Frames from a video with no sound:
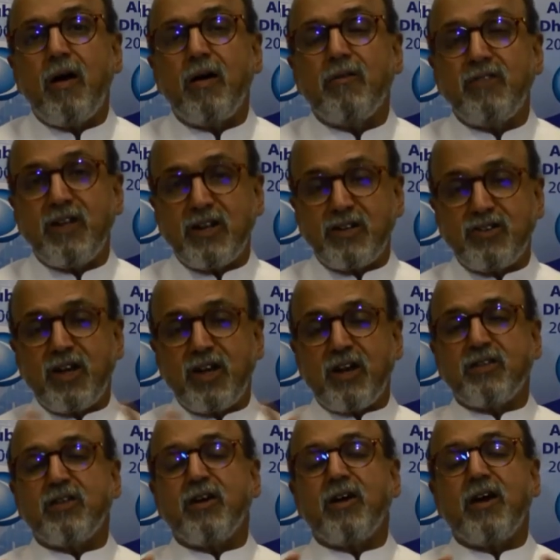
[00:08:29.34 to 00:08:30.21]
that's
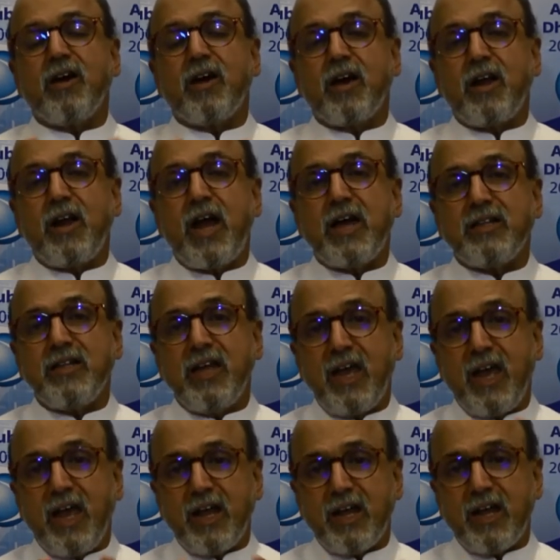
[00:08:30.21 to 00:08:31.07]

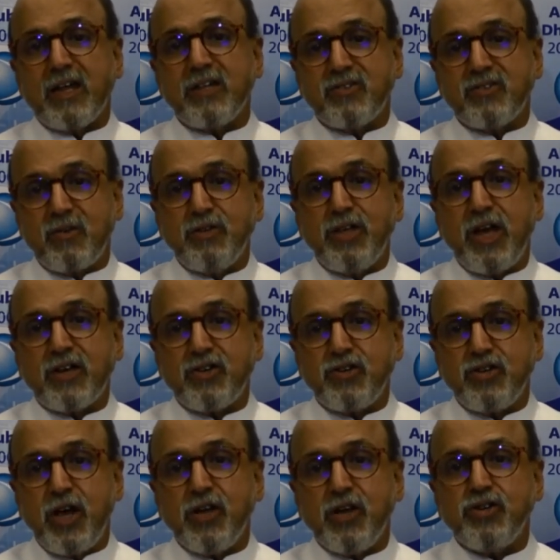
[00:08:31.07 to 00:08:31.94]
the like Saudi
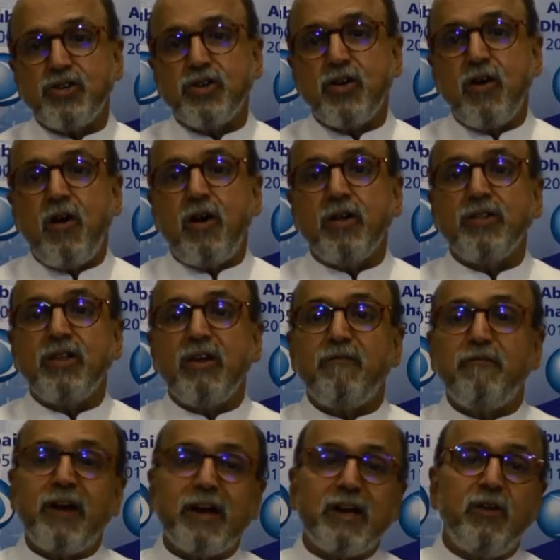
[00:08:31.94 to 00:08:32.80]
exchange, on the
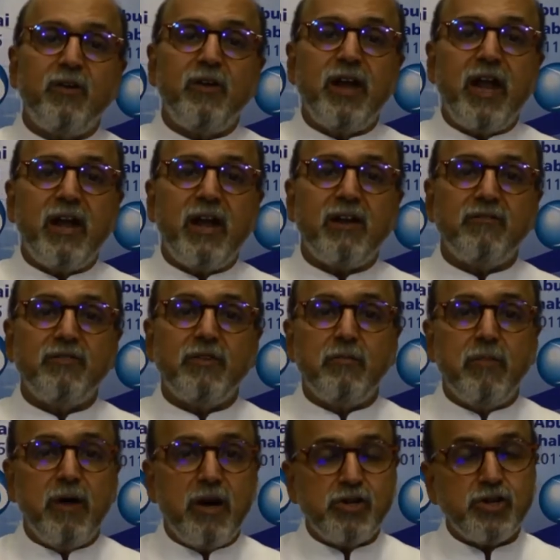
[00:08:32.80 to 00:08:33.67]
effective date of
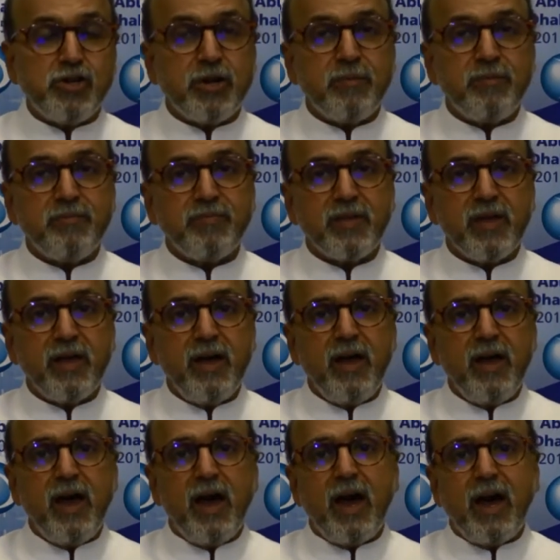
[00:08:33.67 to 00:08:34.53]
the merger,
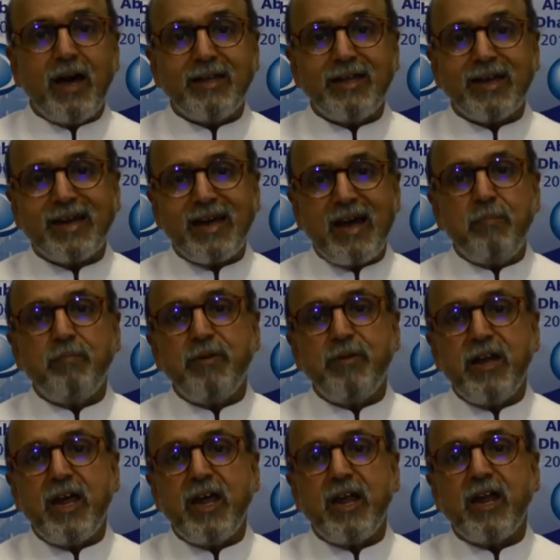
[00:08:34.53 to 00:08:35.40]
and the
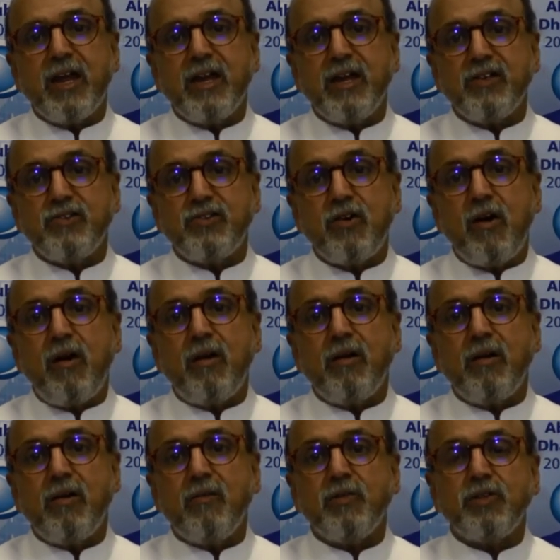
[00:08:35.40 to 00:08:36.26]
company
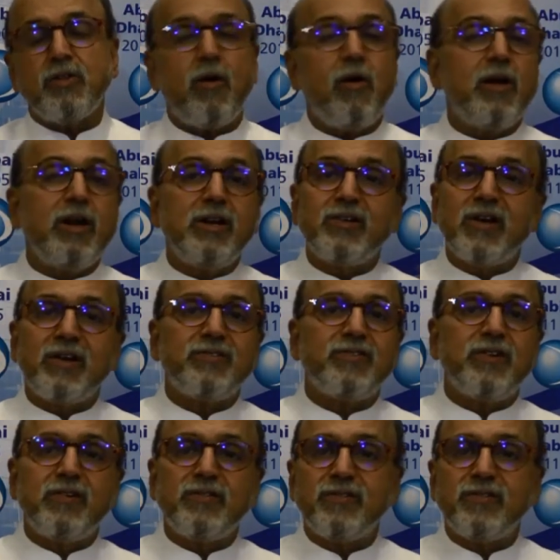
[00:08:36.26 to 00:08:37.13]
dissolved with all its
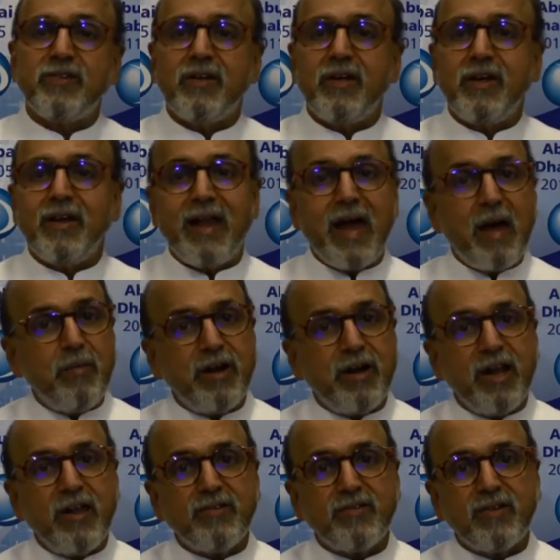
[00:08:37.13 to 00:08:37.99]
assets,
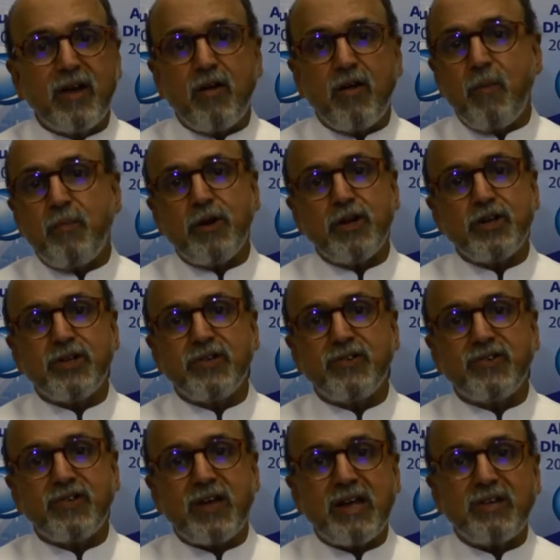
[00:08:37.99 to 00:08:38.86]
liabilities and
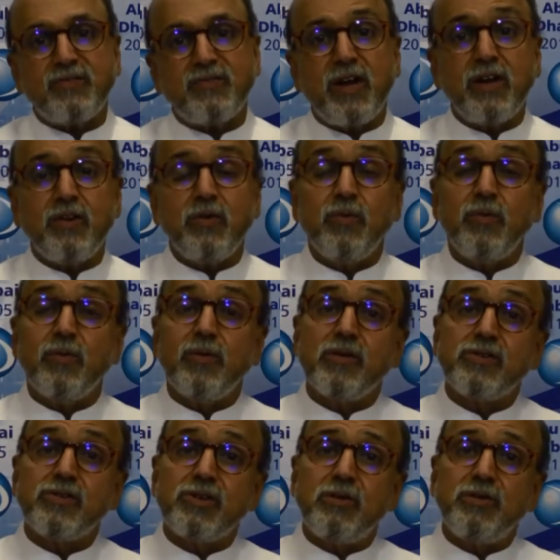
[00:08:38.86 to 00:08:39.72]
operations transferring to
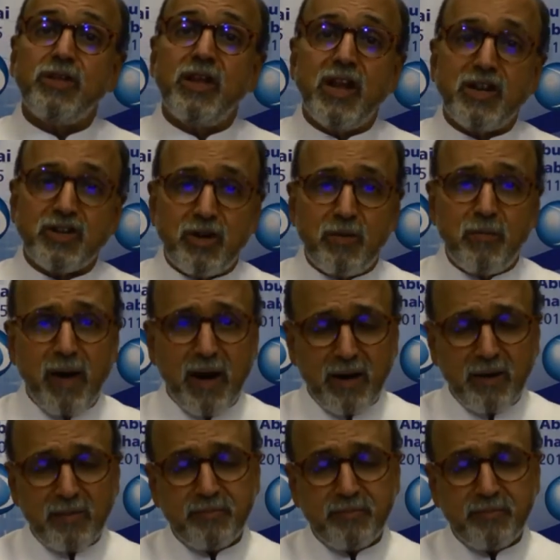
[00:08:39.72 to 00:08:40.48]
Saudi National Bank.